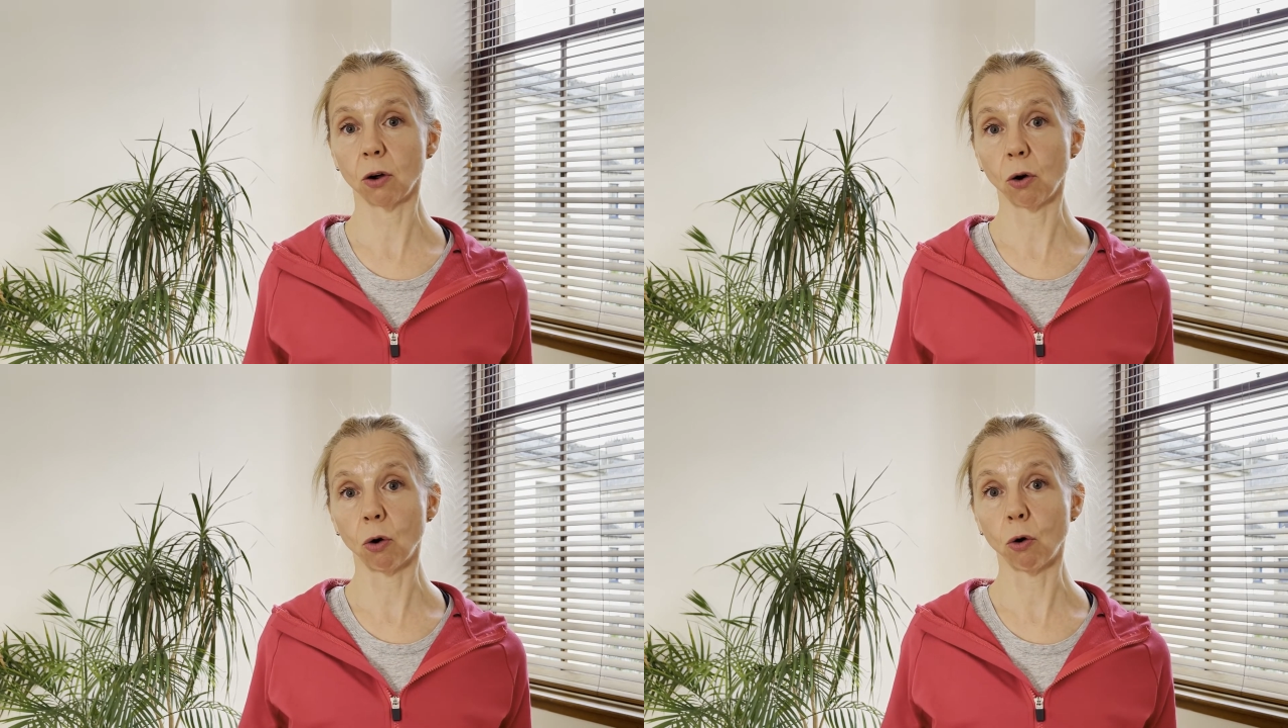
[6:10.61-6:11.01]

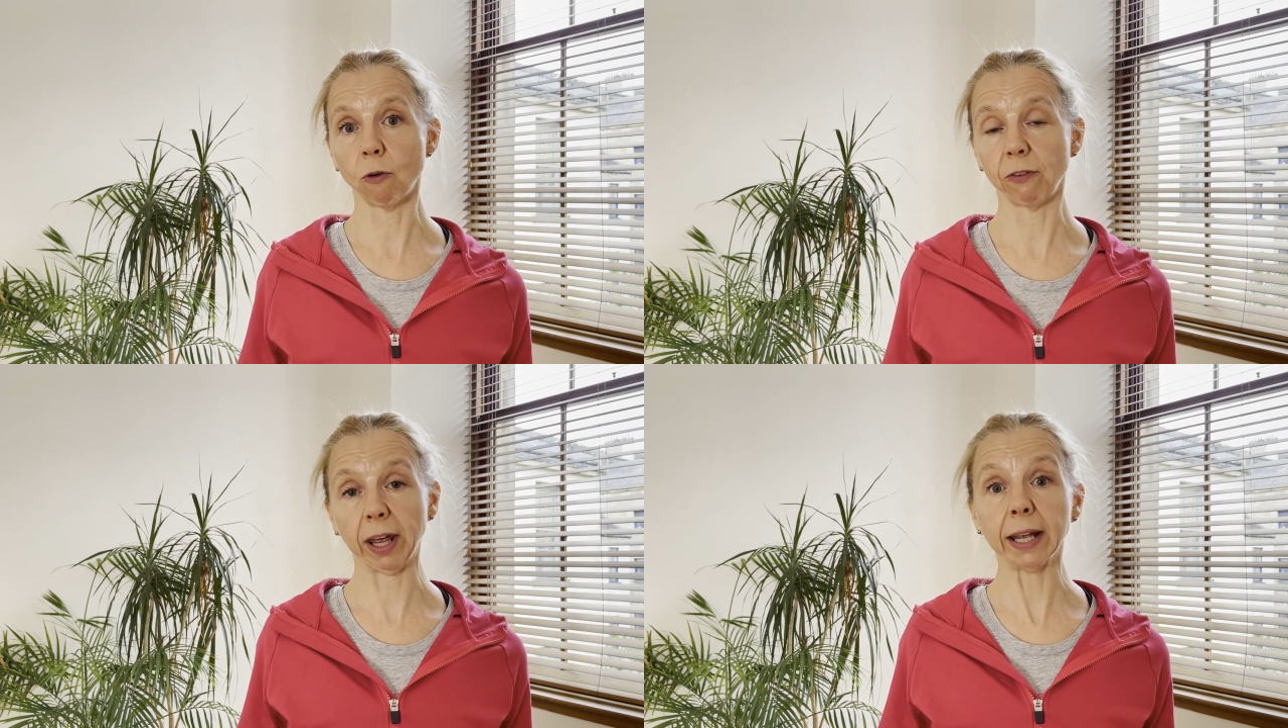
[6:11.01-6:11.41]

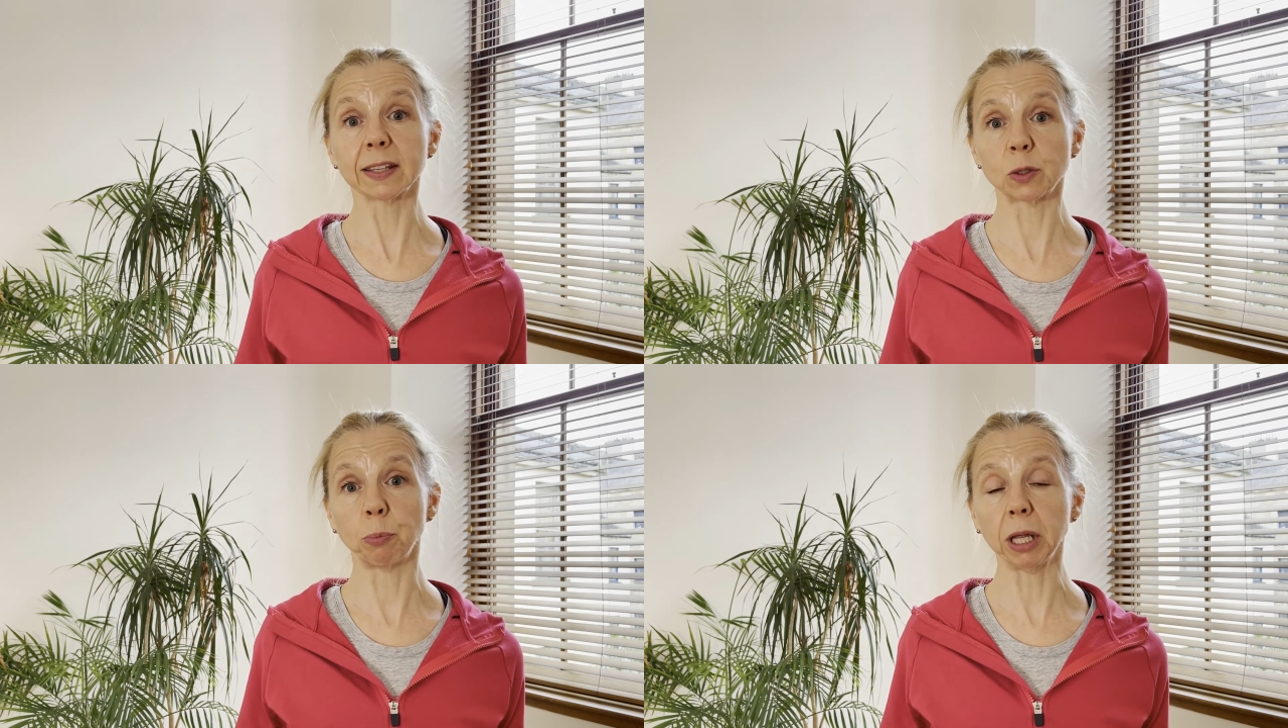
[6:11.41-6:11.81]
of
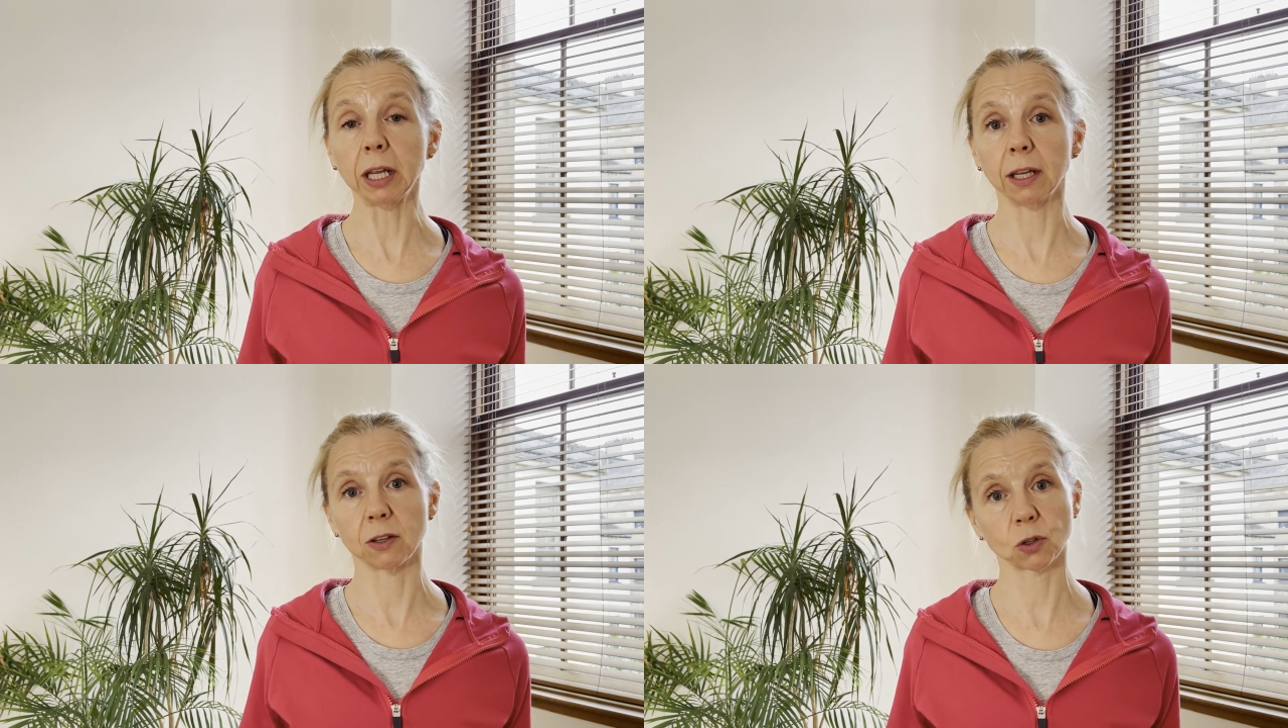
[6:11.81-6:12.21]

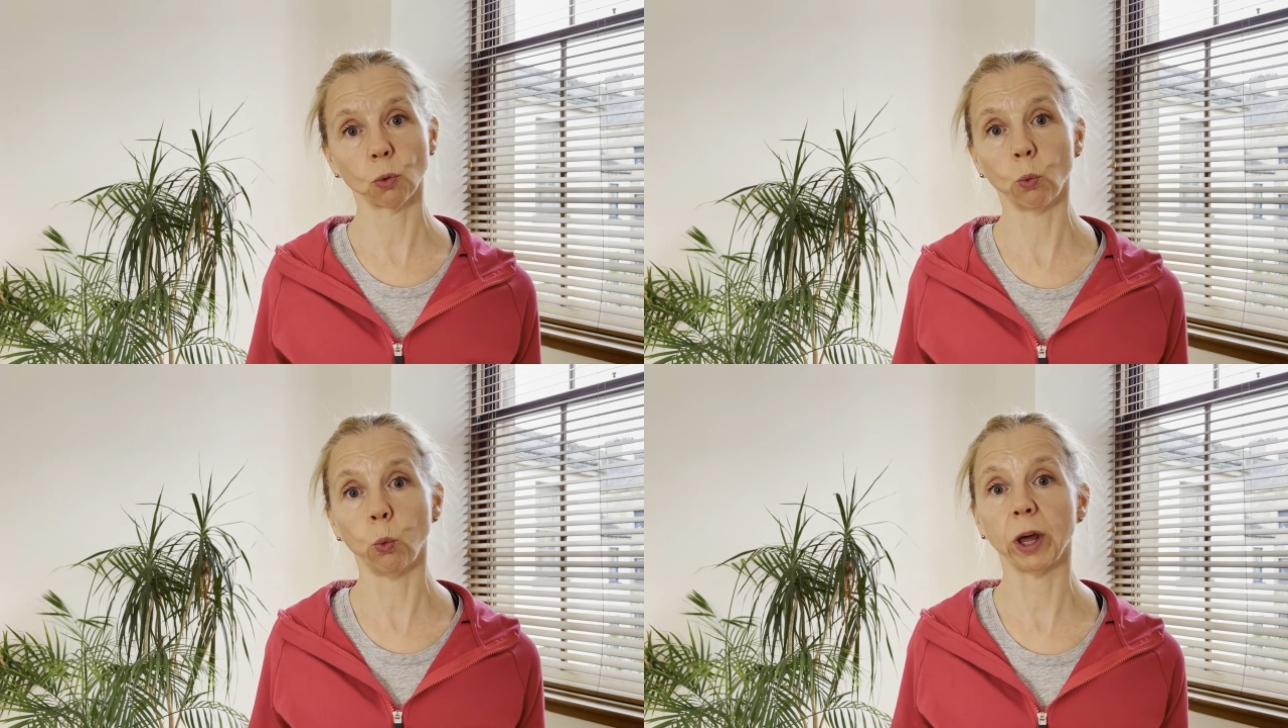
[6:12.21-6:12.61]

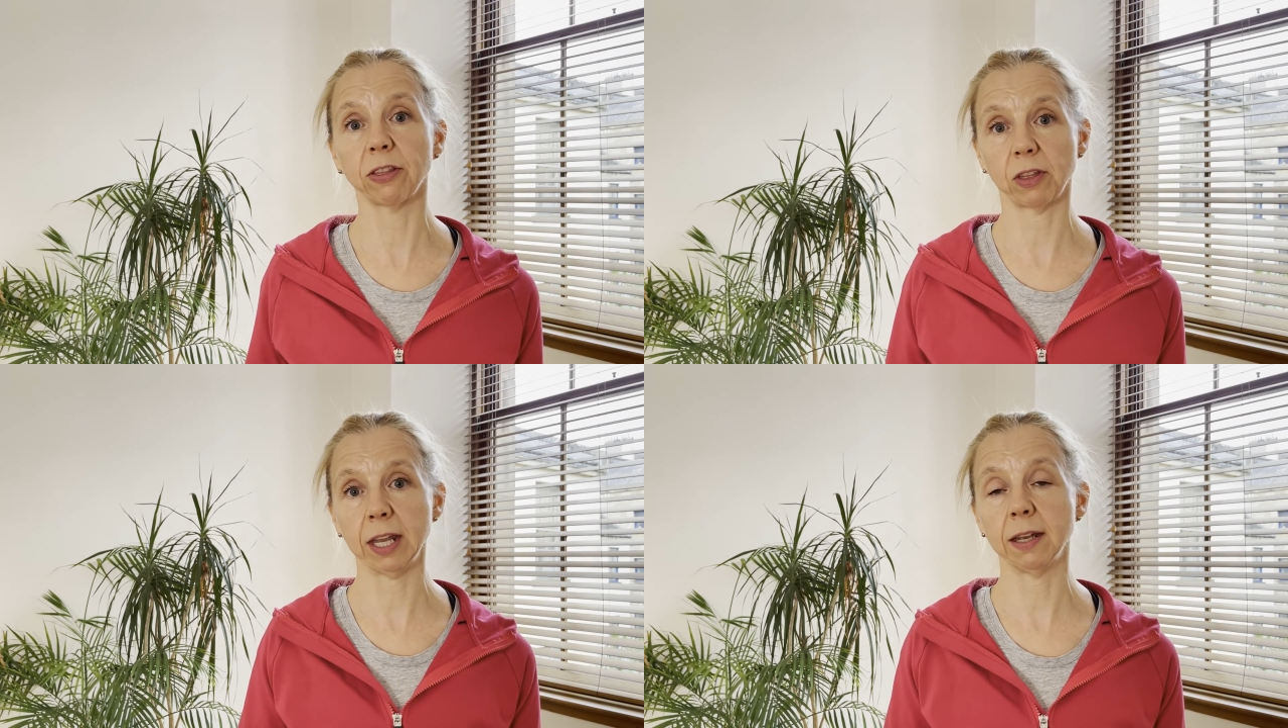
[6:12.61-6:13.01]
experience
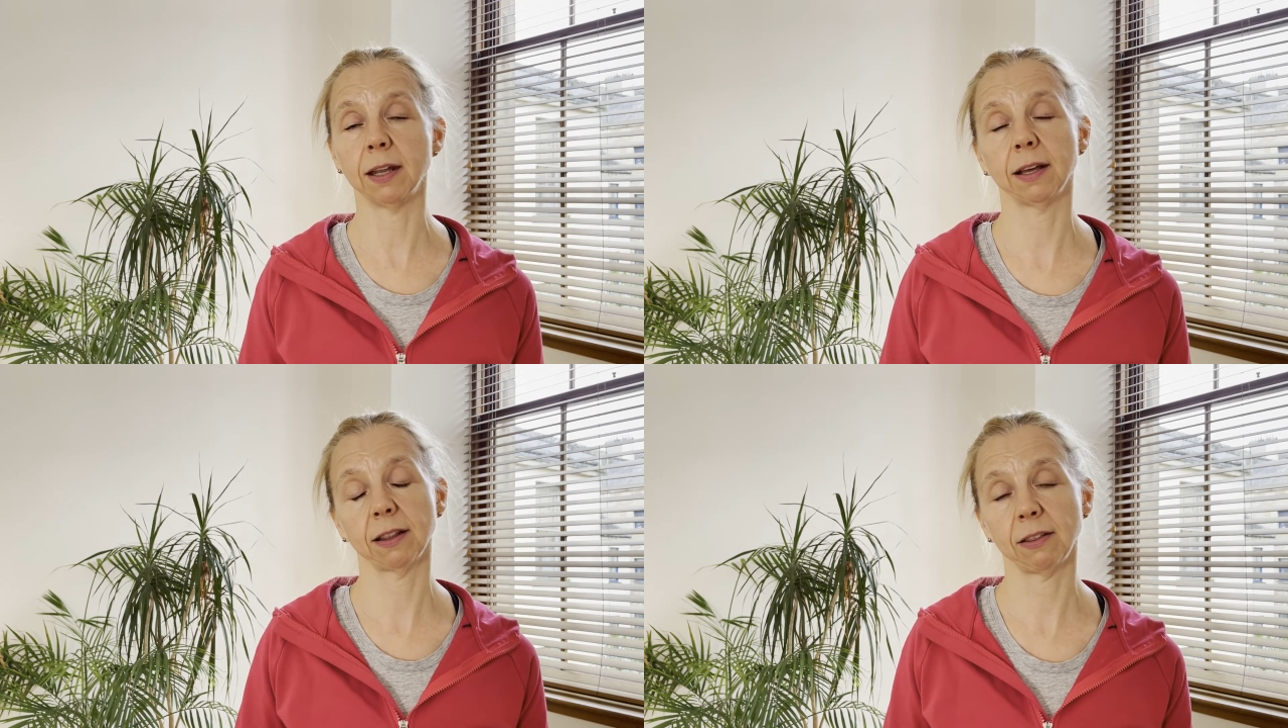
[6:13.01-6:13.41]

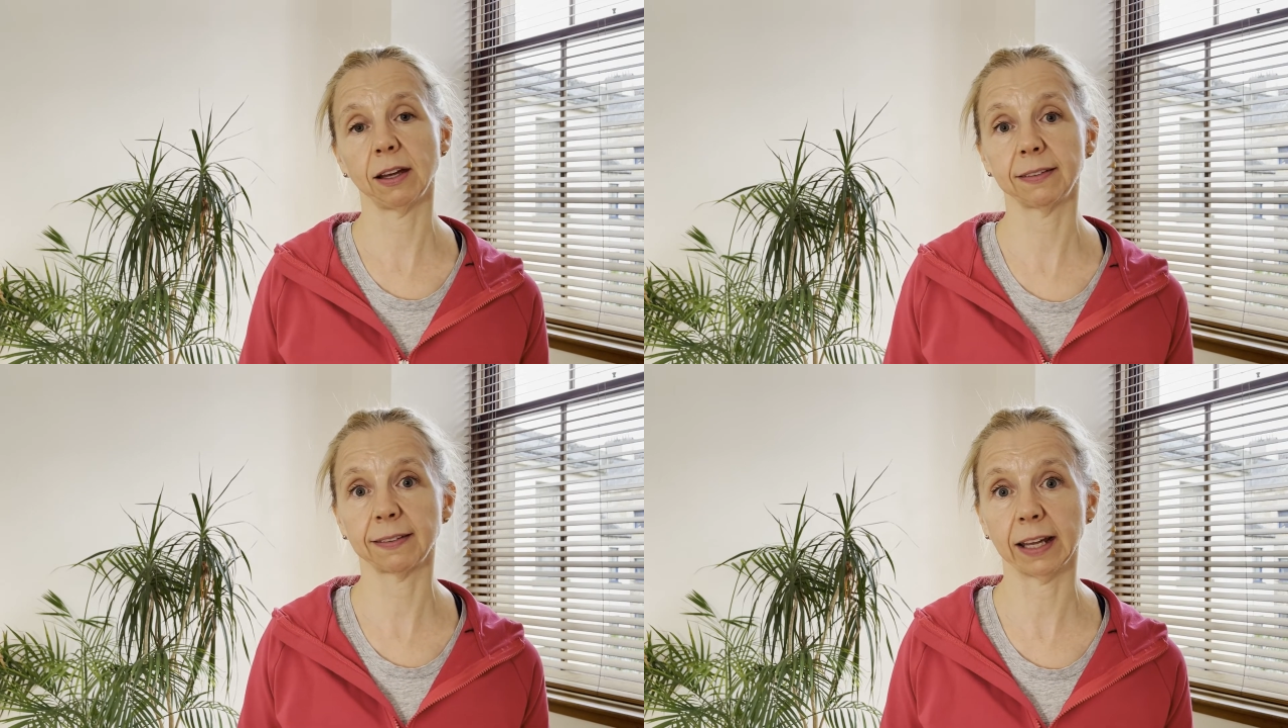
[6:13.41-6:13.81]
within
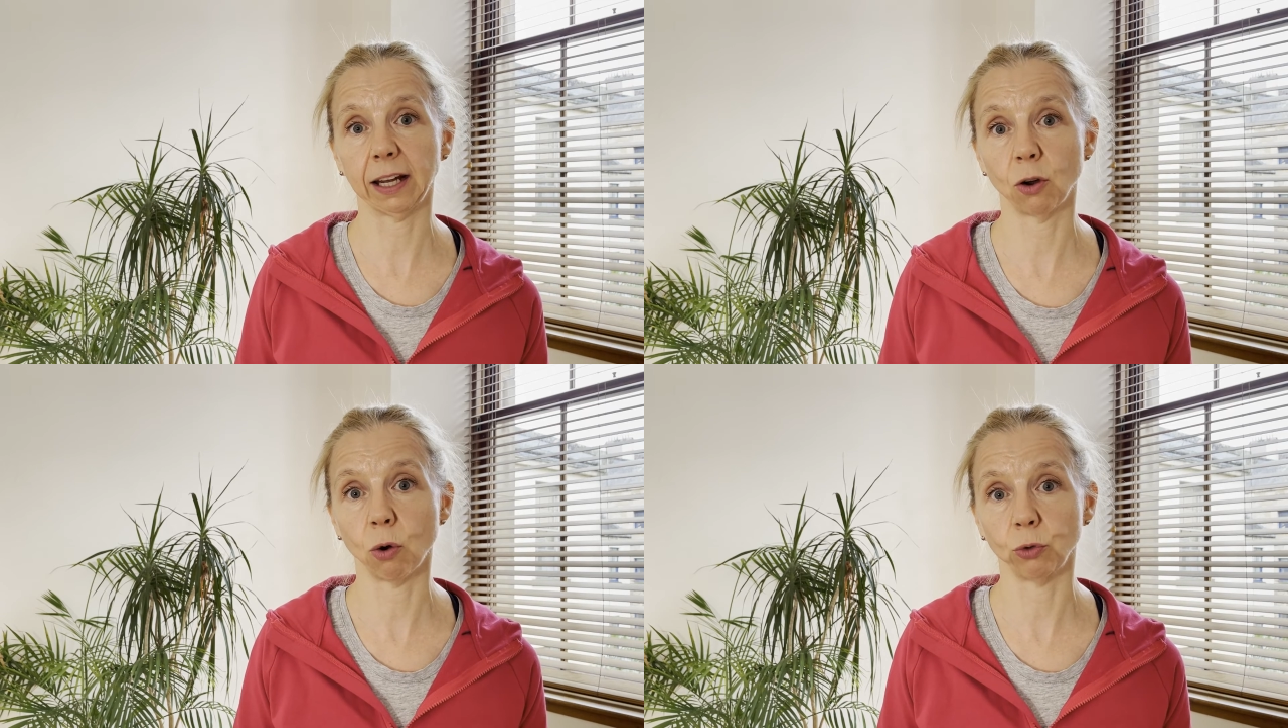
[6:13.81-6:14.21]
this
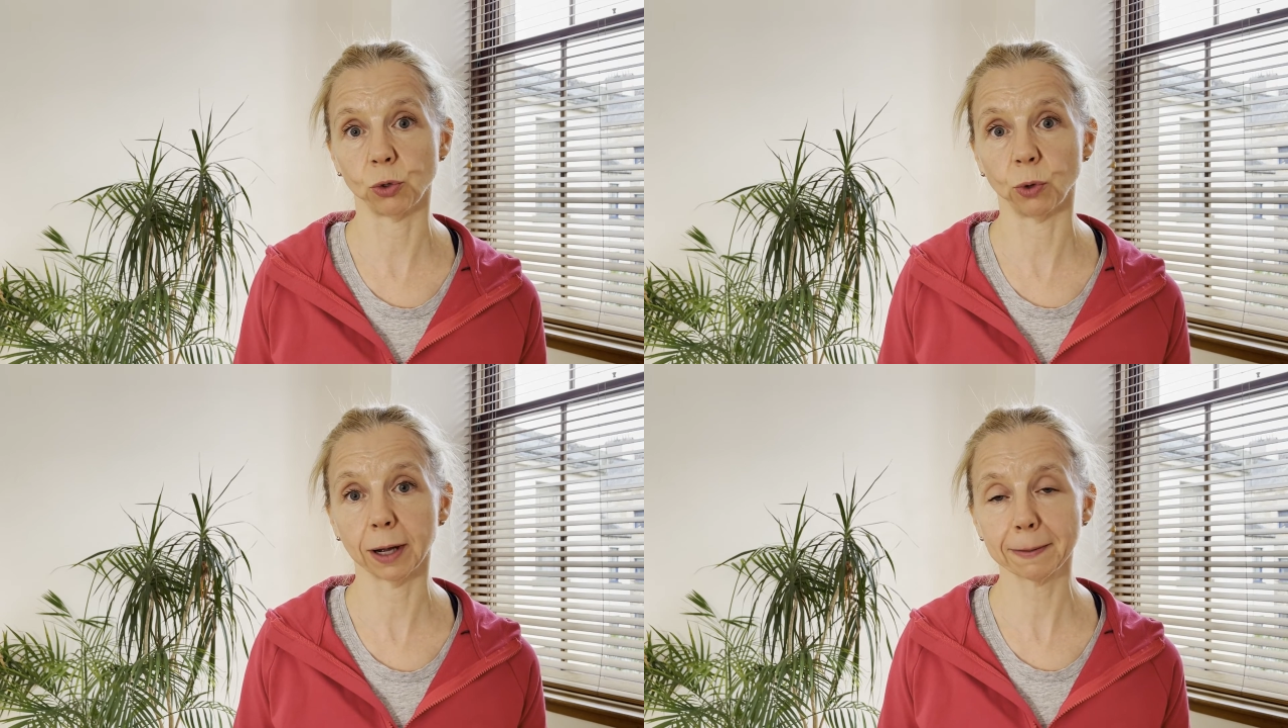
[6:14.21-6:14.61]
thing called yoga.